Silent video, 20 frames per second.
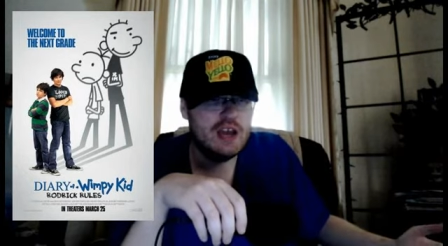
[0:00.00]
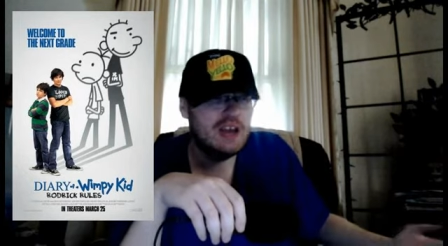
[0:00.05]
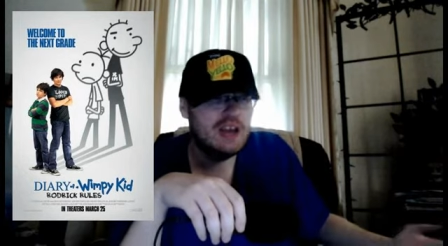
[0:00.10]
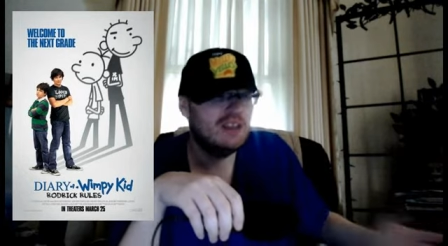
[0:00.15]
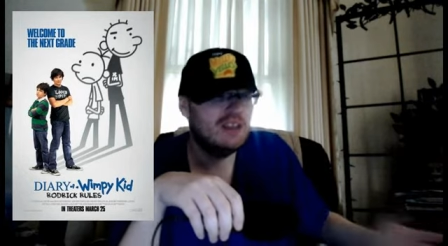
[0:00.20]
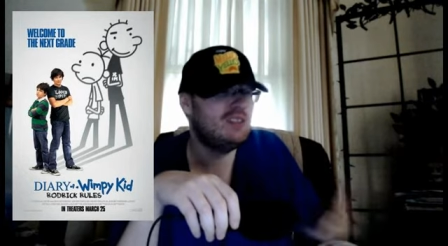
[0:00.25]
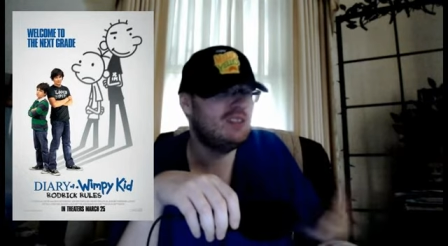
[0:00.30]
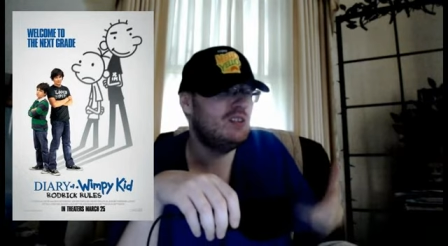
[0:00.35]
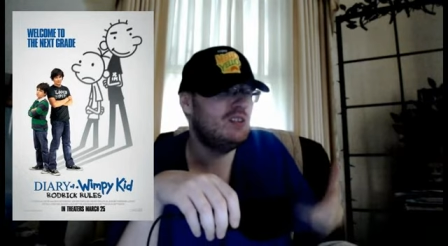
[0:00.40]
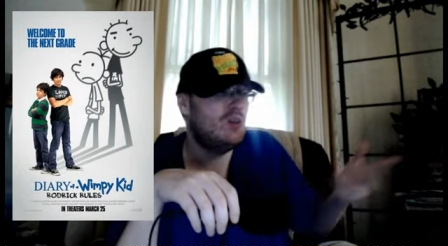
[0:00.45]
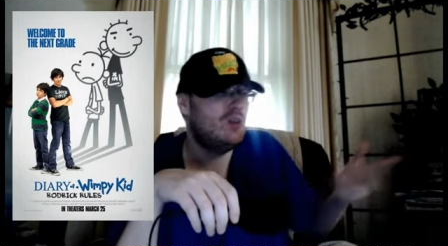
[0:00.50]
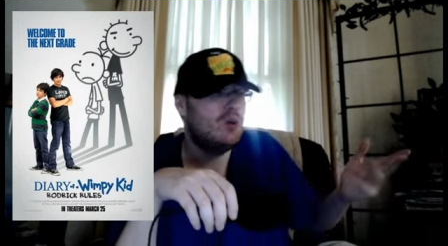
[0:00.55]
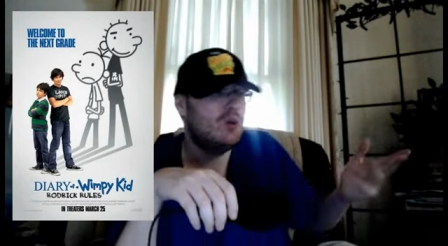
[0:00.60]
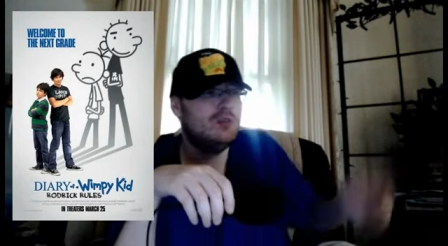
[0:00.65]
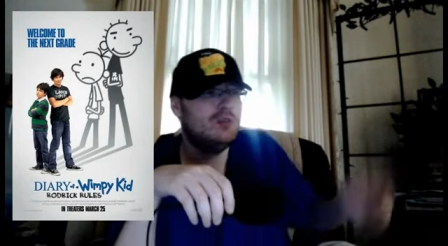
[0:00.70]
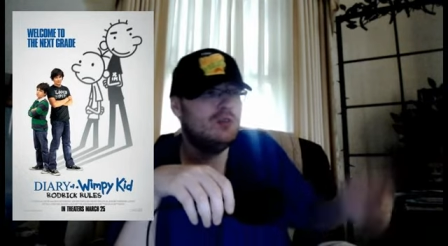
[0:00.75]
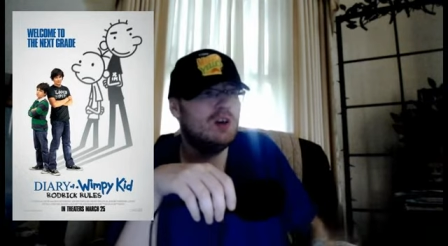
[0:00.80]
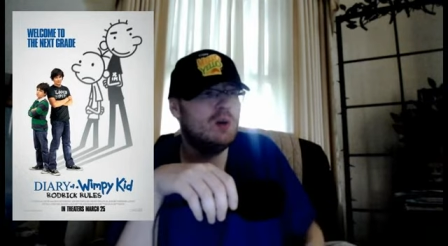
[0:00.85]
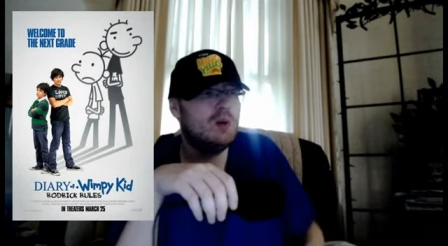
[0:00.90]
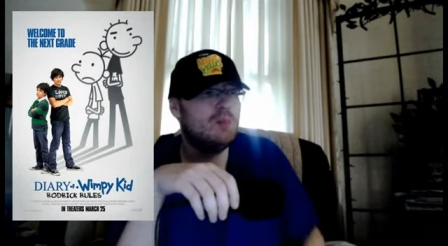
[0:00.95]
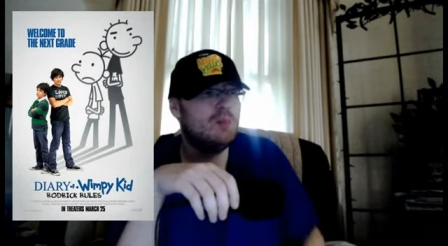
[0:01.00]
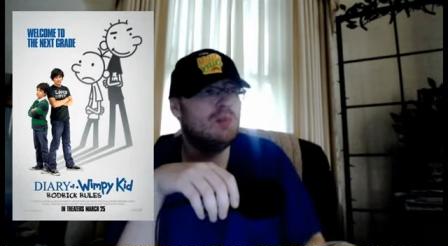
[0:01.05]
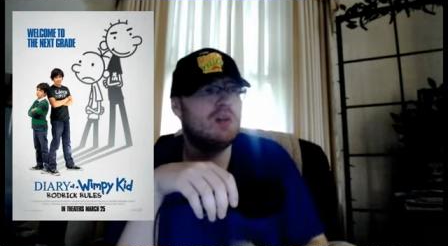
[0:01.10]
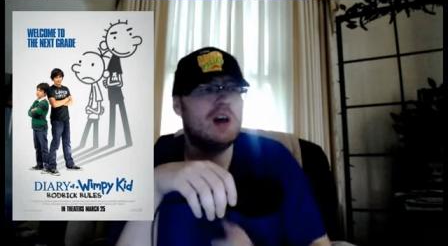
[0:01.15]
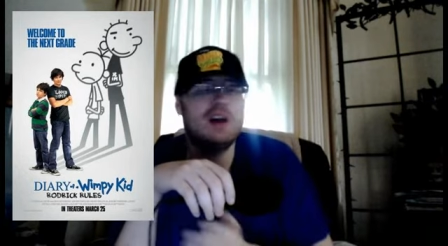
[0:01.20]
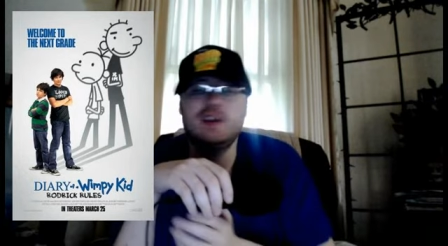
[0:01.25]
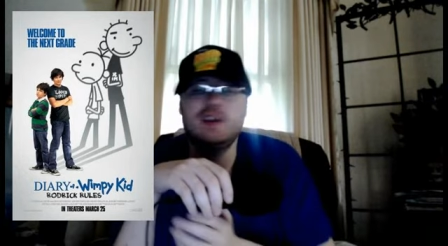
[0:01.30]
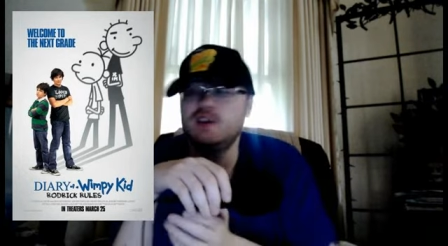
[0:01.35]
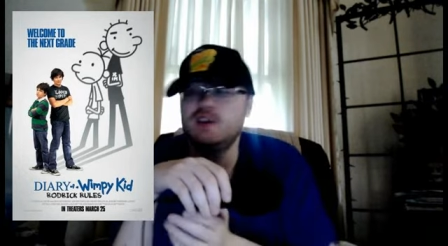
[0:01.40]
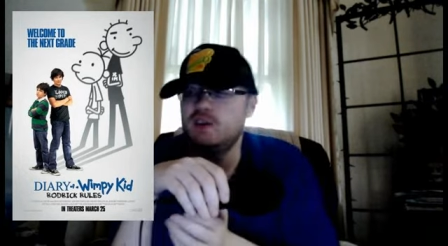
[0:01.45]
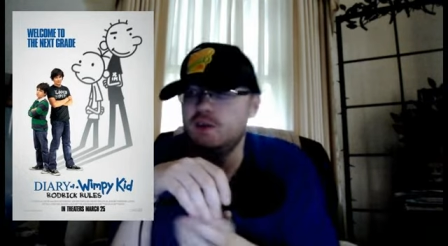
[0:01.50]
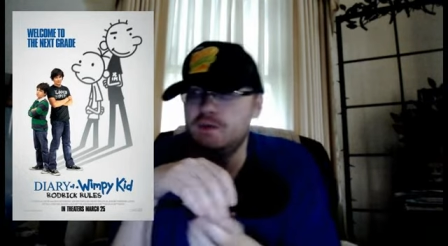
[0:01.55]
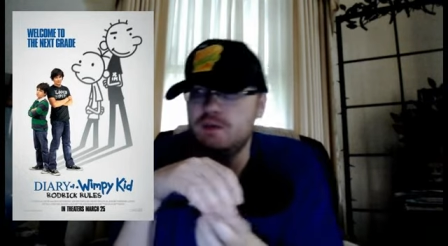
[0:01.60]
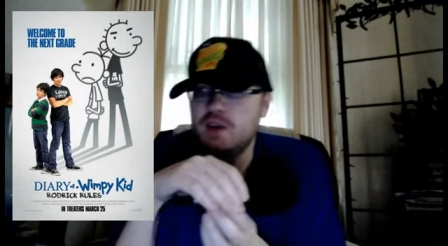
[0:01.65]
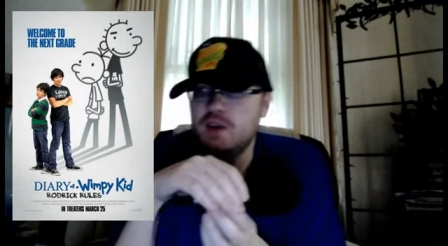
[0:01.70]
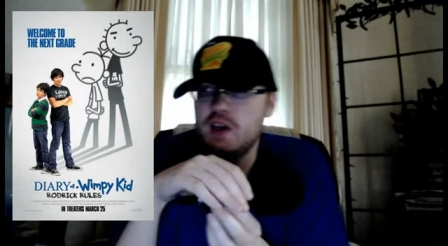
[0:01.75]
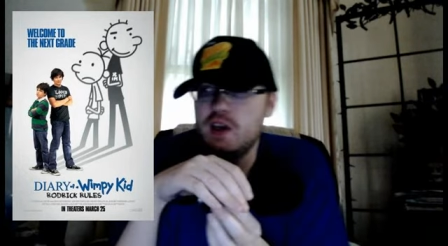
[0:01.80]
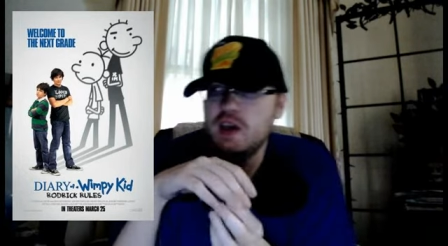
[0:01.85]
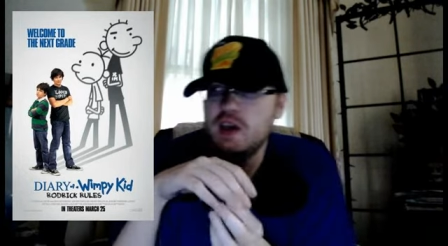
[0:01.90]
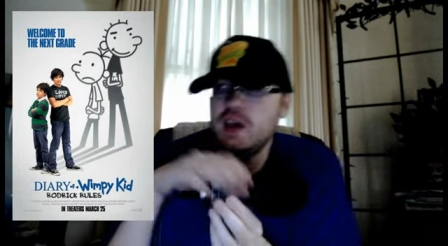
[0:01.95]
Like this whole subplot of,
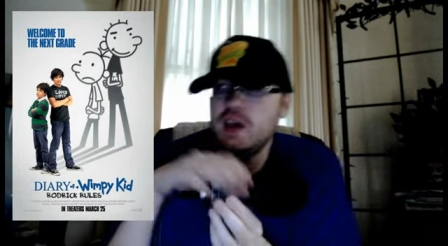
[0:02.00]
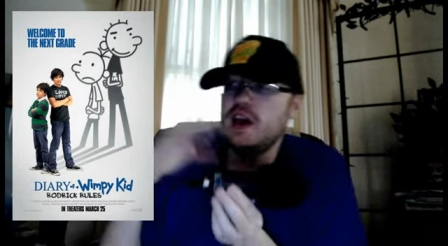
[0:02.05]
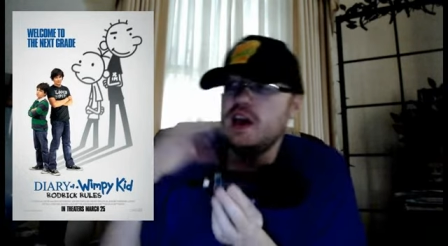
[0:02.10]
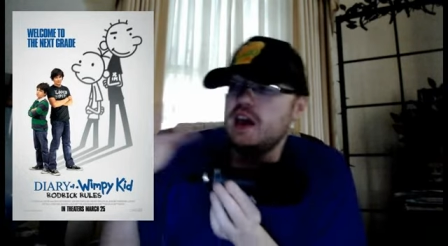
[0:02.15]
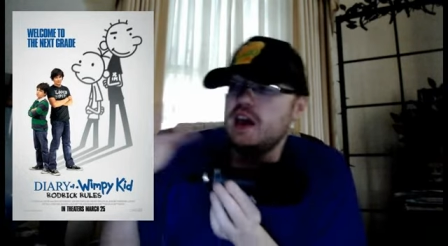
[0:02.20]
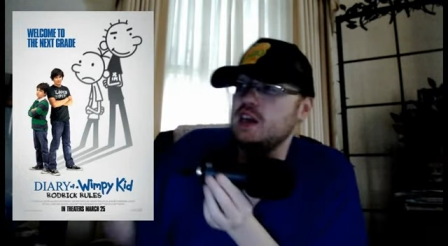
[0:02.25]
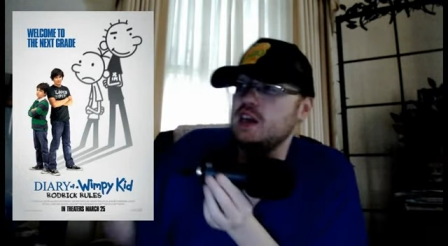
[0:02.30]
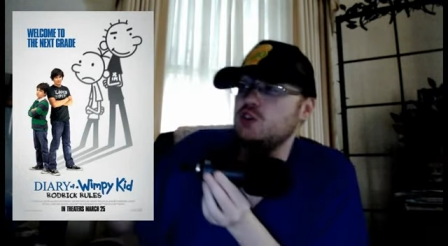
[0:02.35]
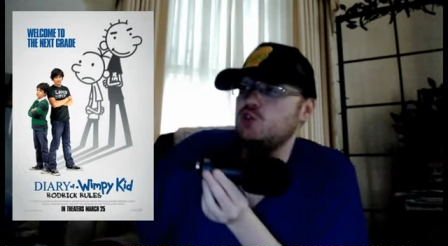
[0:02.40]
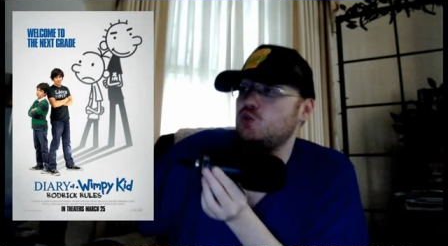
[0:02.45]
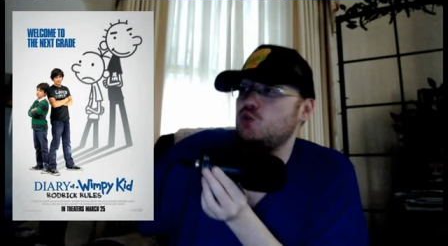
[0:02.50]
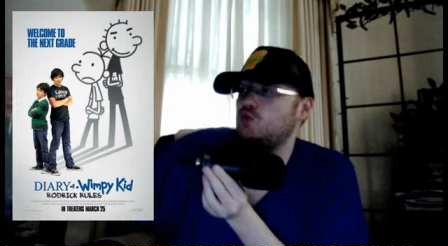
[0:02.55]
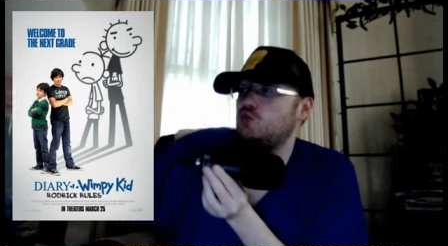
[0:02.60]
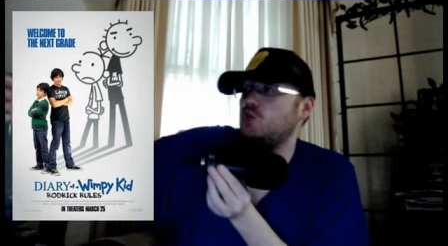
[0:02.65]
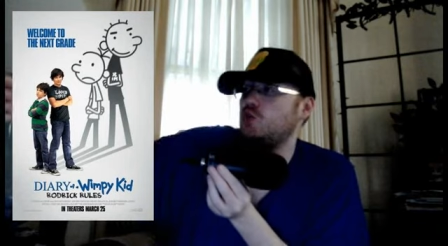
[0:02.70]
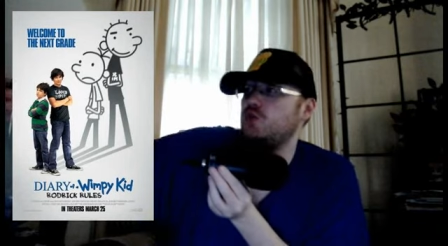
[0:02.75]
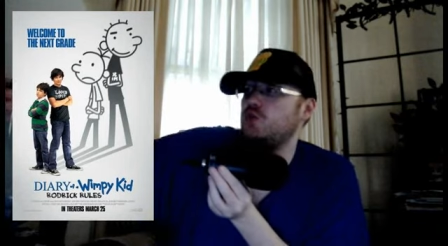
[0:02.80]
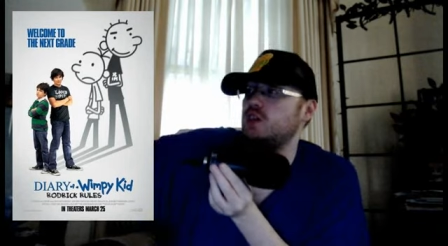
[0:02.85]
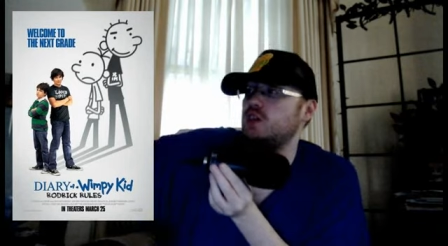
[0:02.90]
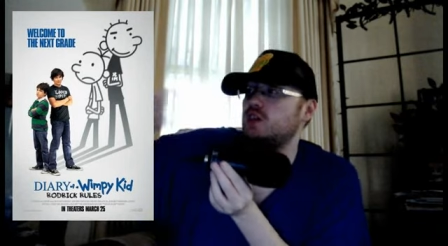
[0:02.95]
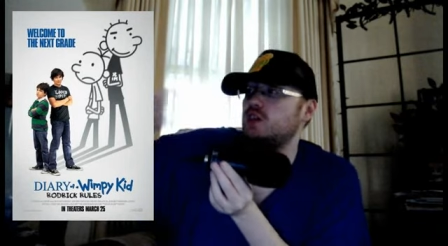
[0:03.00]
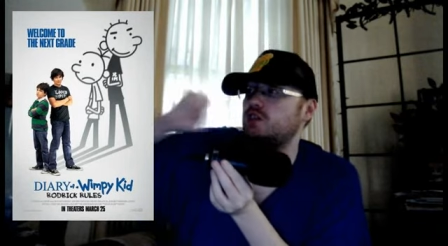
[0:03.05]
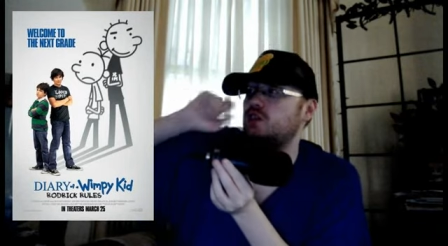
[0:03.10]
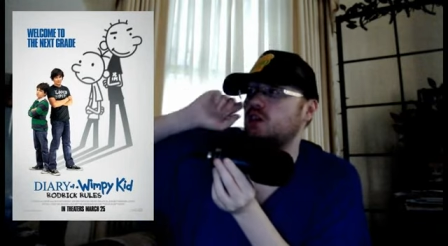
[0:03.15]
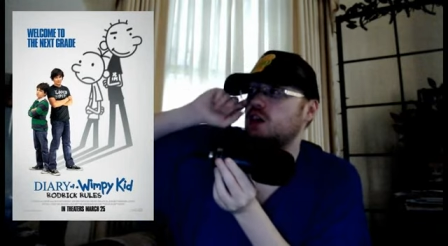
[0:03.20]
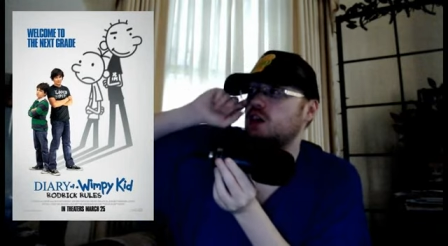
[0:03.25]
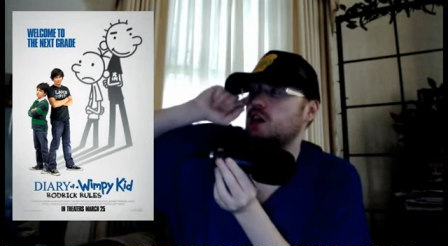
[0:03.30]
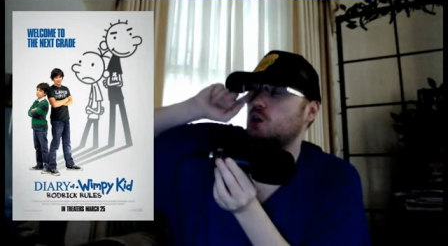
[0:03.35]
hey, you do this,